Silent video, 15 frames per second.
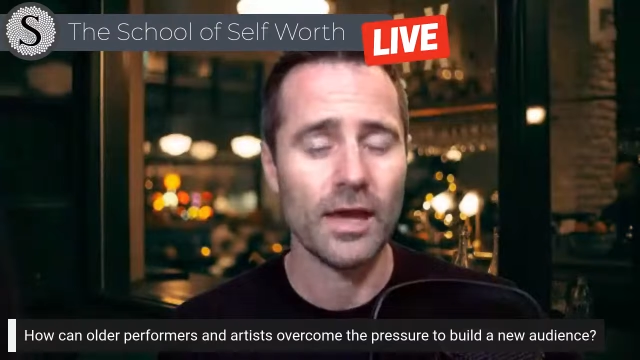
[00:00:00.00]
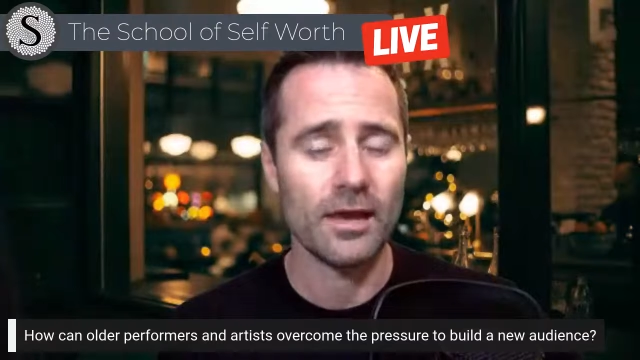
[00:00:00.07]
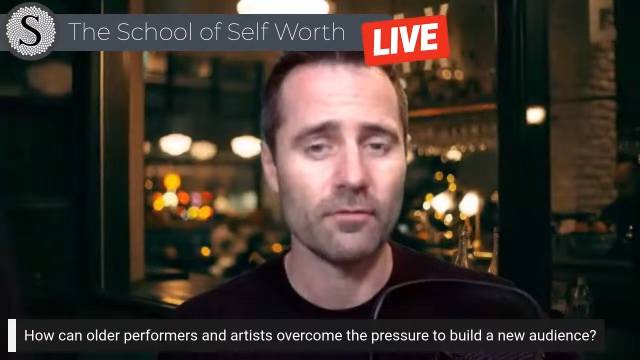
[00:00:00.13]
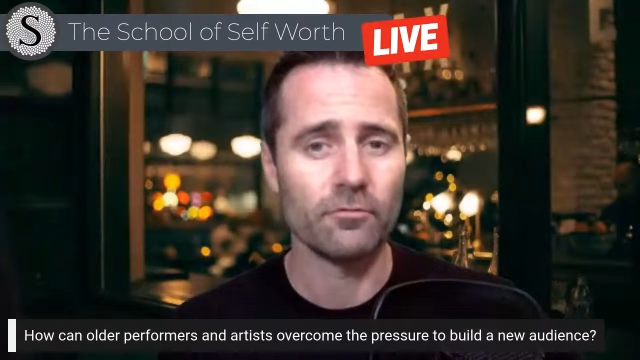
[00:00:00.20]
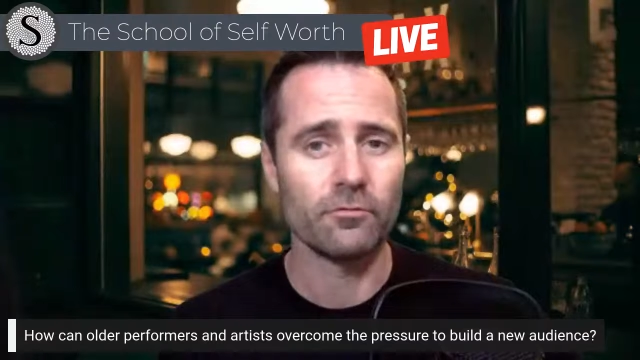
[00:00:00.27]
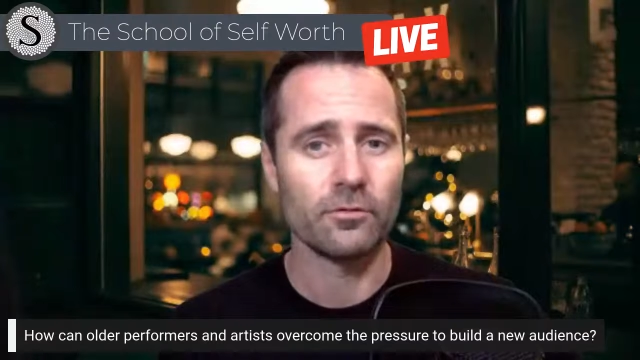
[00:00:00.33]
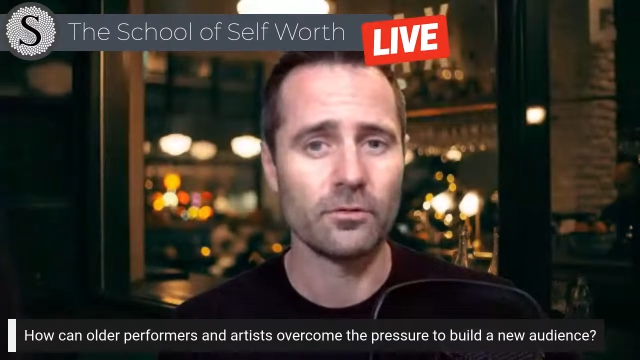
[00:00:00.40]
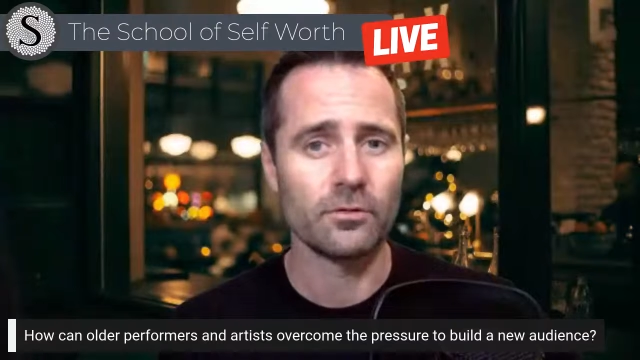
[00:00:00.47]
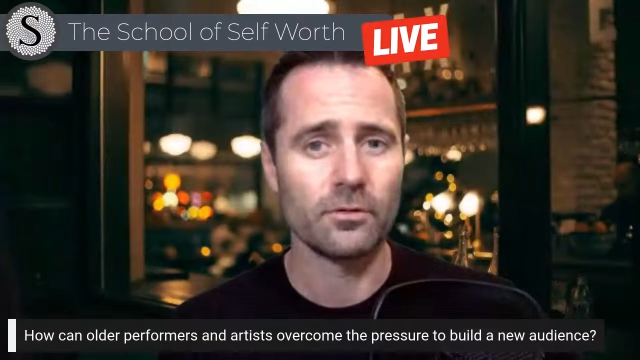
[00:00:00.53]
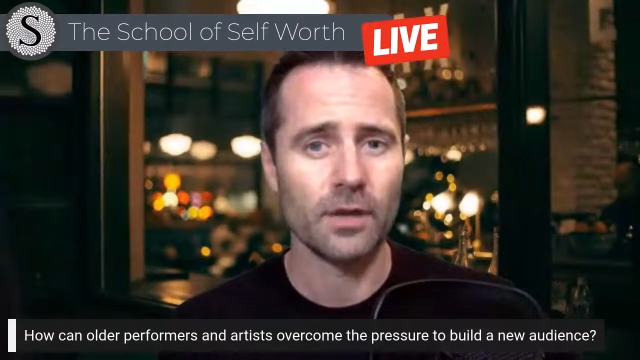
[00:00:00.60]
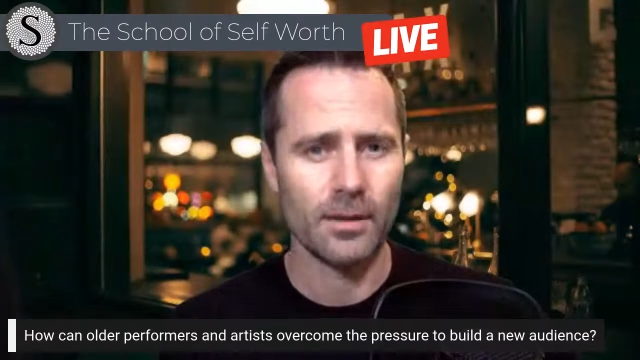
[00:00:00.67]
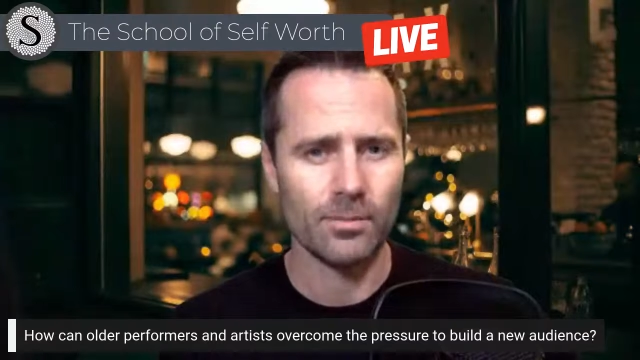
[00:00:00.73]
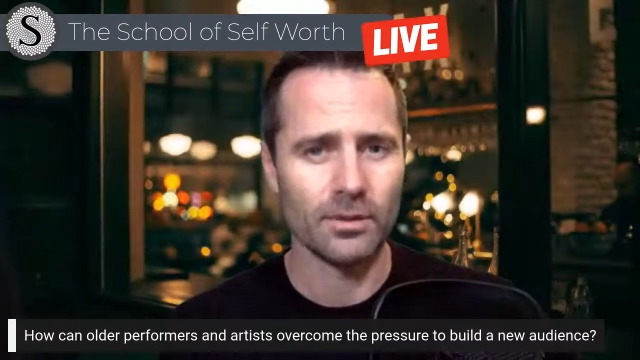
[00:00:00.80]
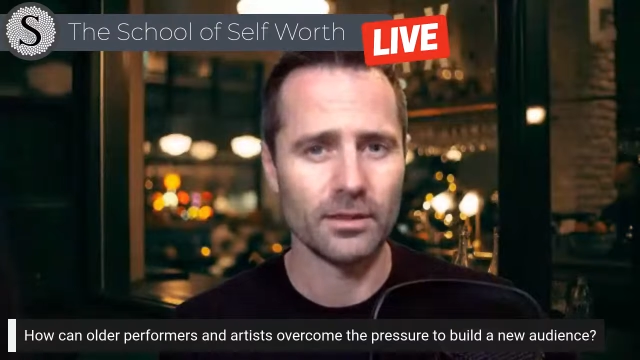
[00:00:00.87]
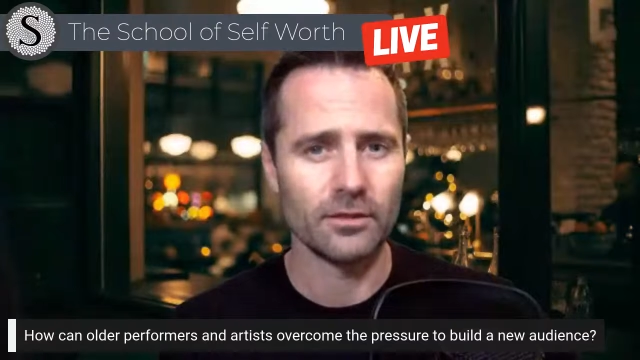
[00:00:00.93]
have,
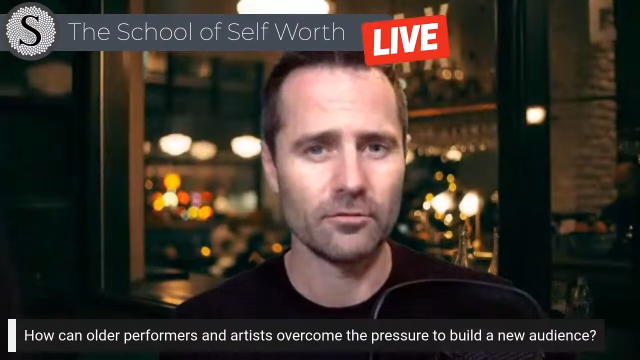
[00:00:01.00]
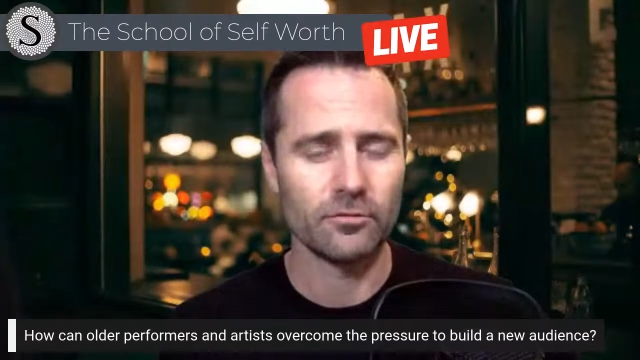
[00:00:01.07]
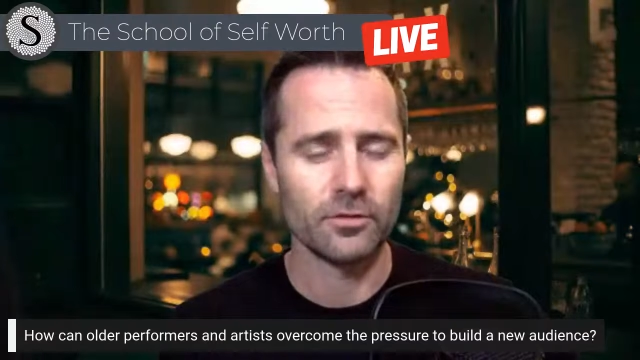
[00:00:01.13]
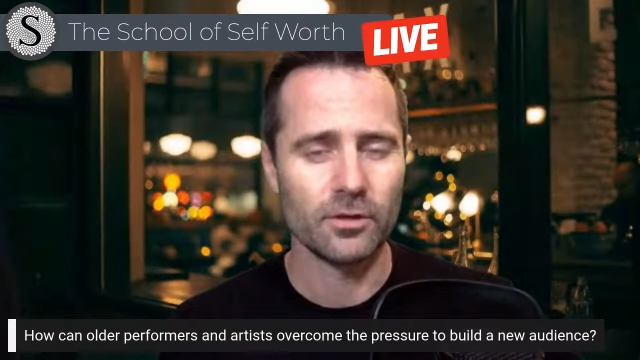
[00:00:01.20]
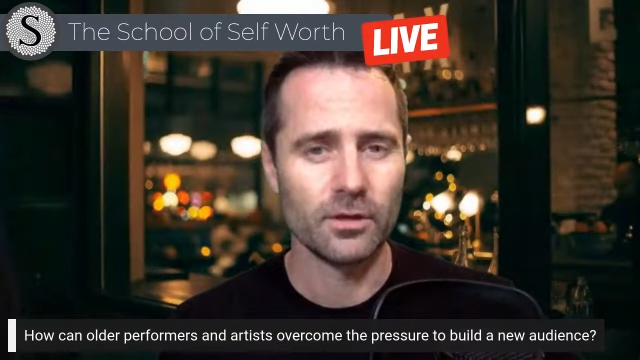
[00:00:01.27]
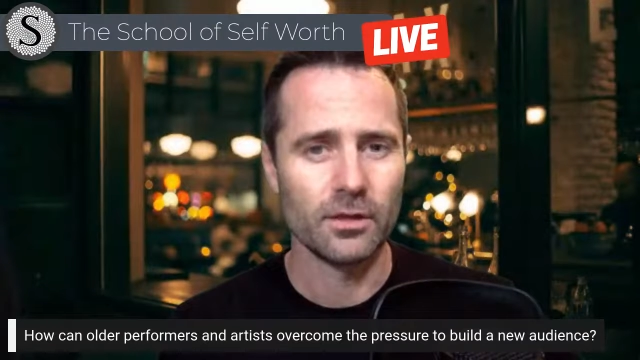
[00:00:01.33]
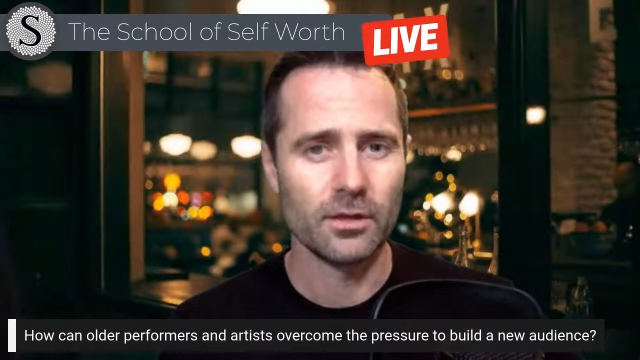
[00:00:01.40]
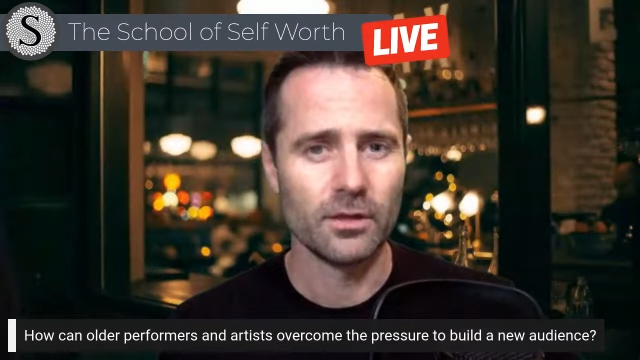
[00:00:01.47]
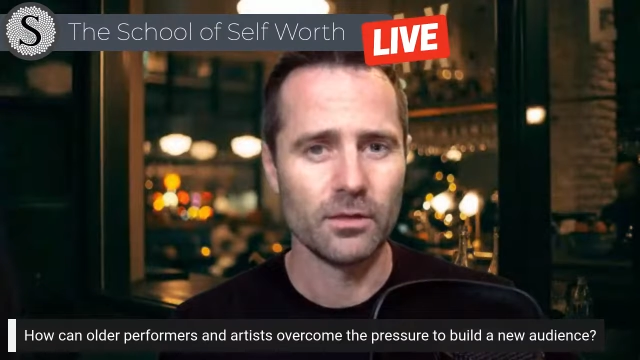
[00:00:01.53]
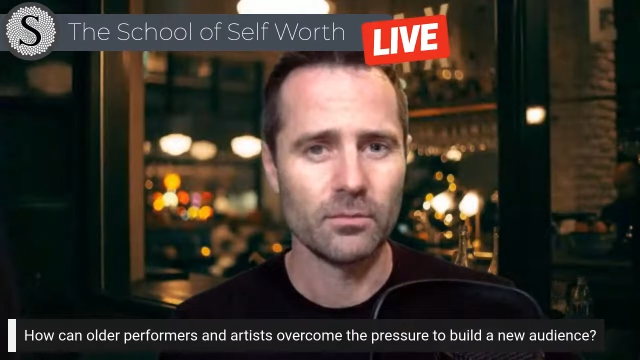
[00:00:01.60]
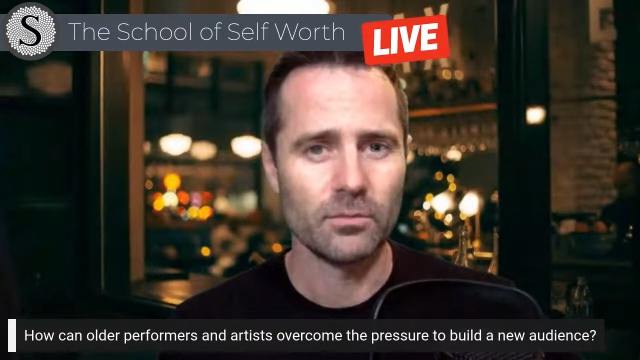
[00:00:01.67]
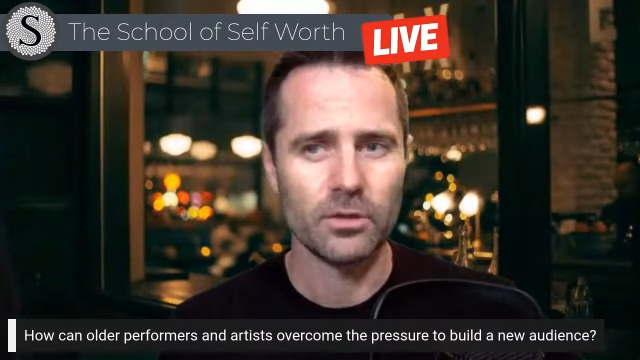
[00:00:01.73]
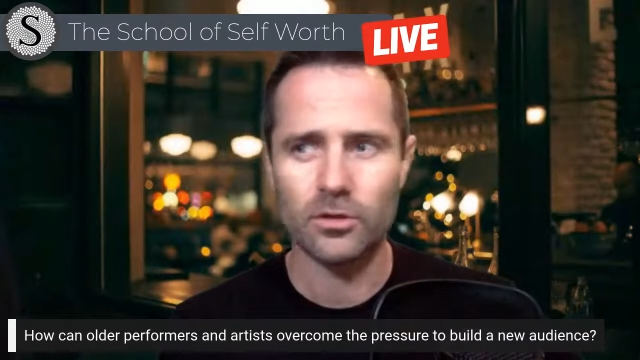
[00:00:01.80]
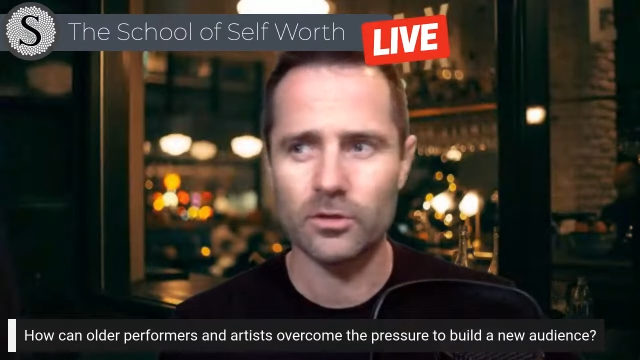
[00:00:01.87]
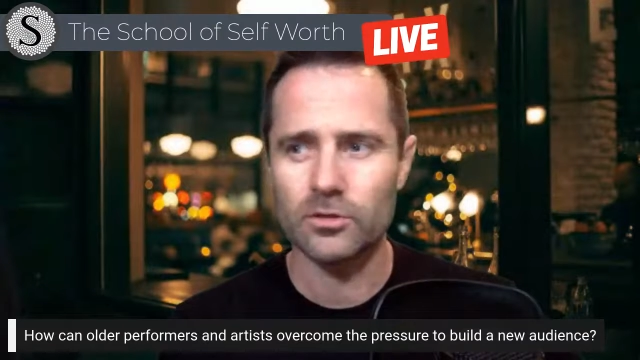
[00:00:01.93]
I believe,
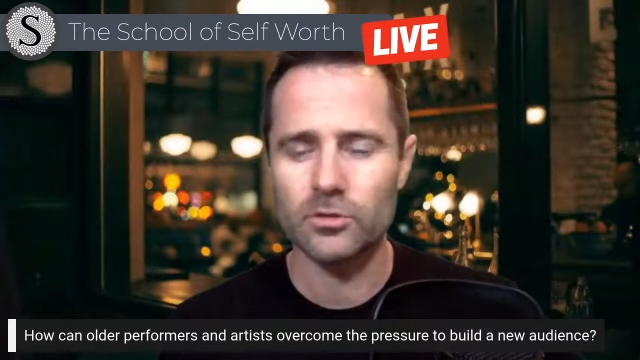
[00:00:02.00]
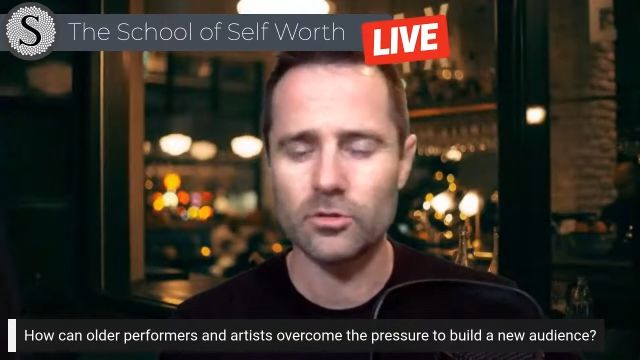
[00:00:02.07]
because